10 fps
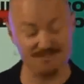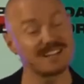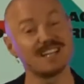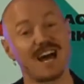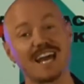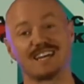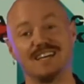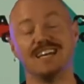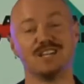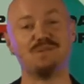And I really
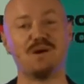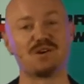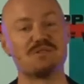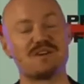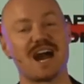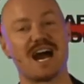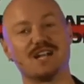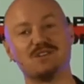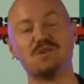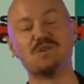like the work of
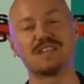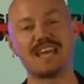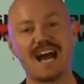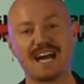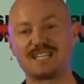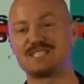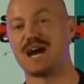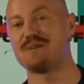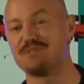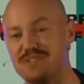Carl Jung, the
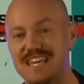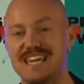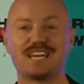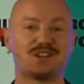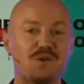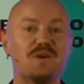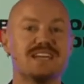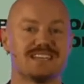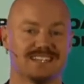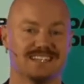archetype of the king and
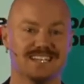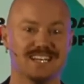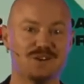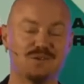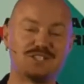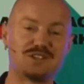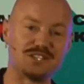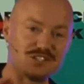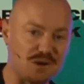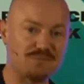queen, which are
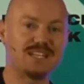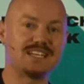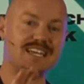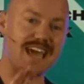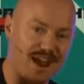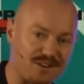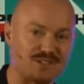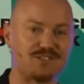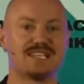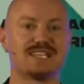the dominant
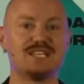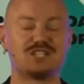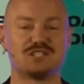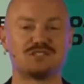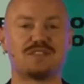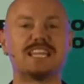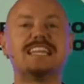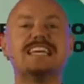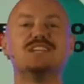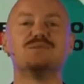characterizations of the
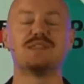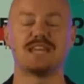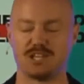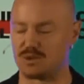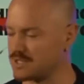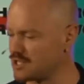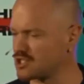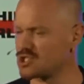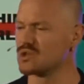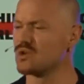leader within you. It's a
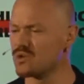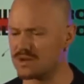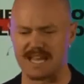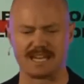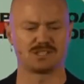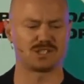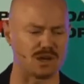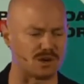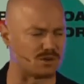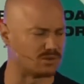story that is
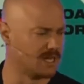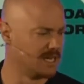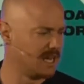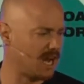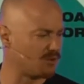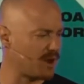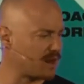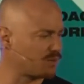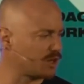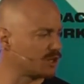told
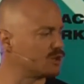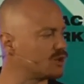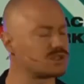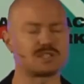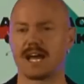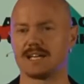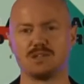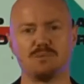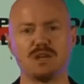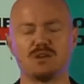around what it looks
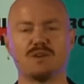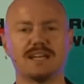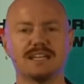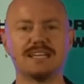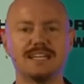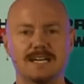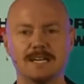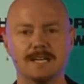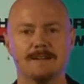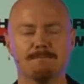like to be a great
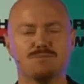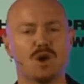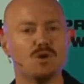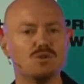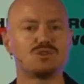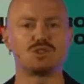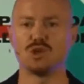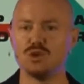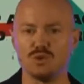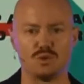leader. Those
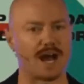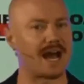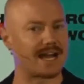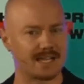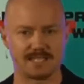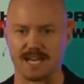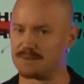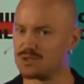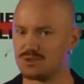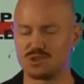two
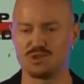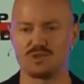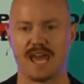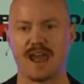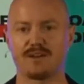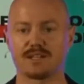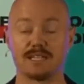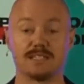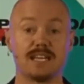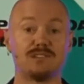archetypes, those two
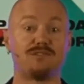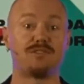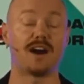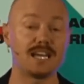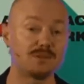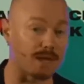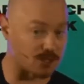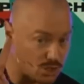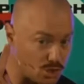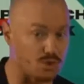characters, they're defined
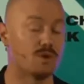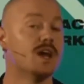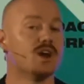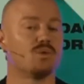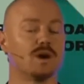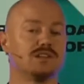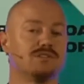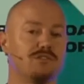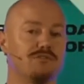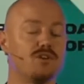by two
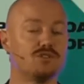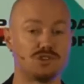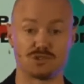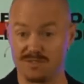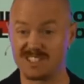wonderful virtues.